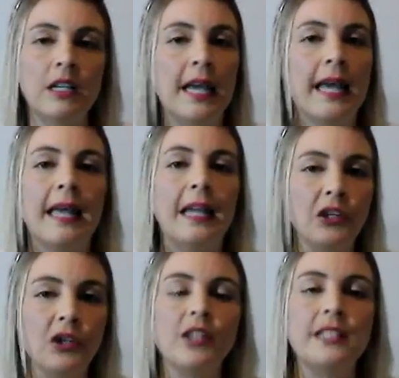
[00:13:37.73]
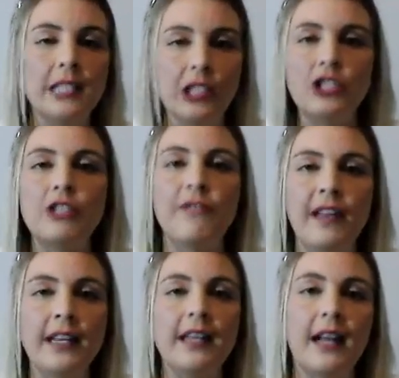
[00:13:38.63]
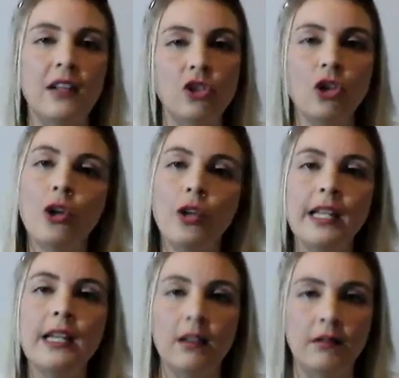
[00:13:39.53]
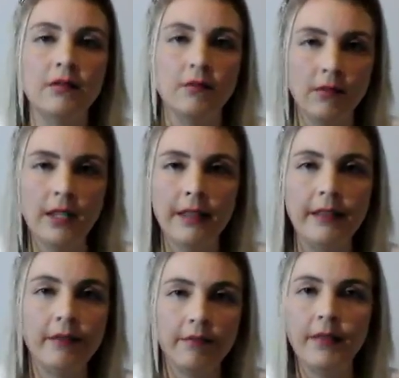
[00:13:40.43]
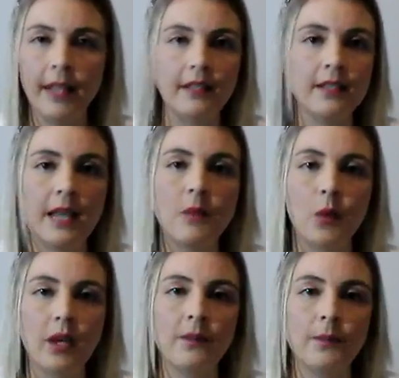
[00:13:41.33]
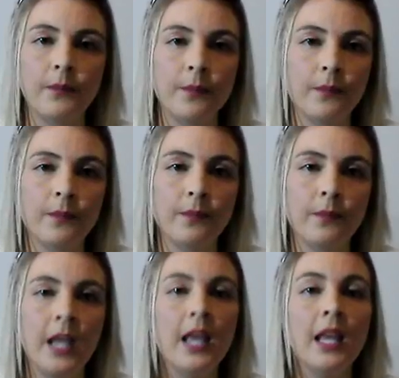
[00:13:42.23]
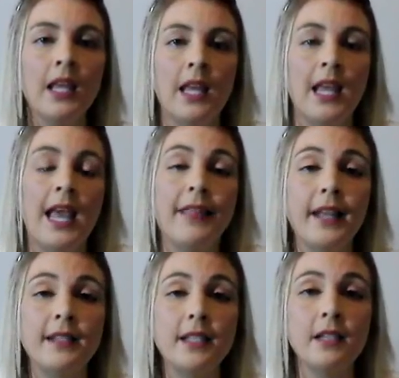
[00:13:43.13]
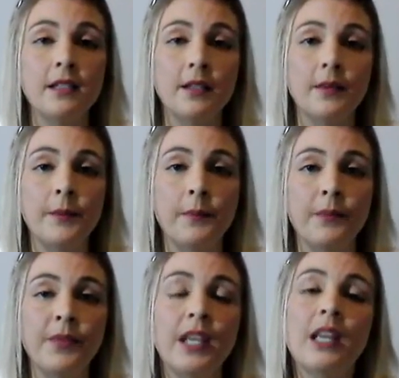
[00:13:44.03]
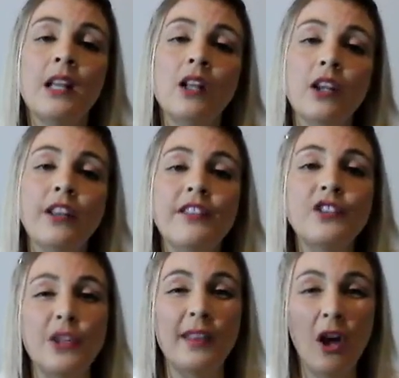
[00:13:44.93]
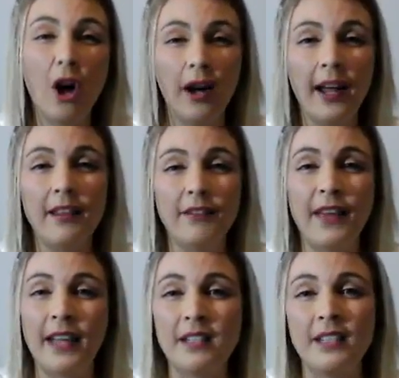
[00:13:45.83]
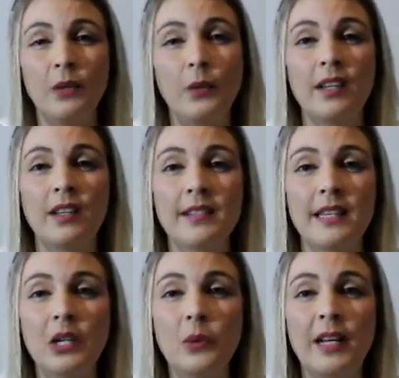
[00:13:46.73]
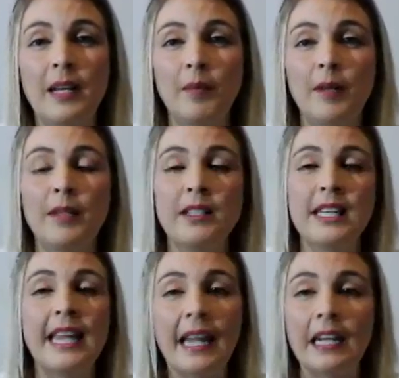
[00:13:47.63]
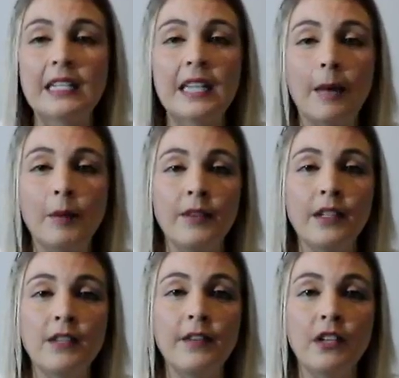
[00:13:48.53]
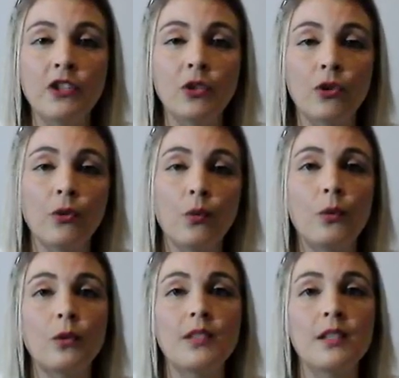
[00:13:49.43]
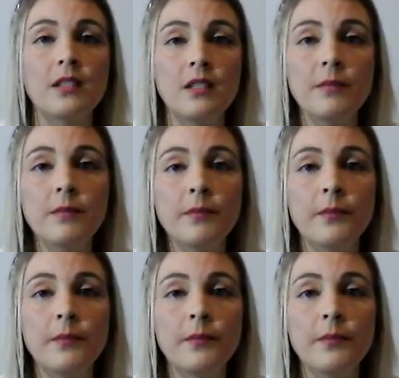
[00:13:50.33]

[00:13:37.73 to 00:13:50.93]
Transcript: And you continue to fade it out slowly in that same way. And that's it. Look, so there are other factors that we consider when implementing any type of intervention or reward system.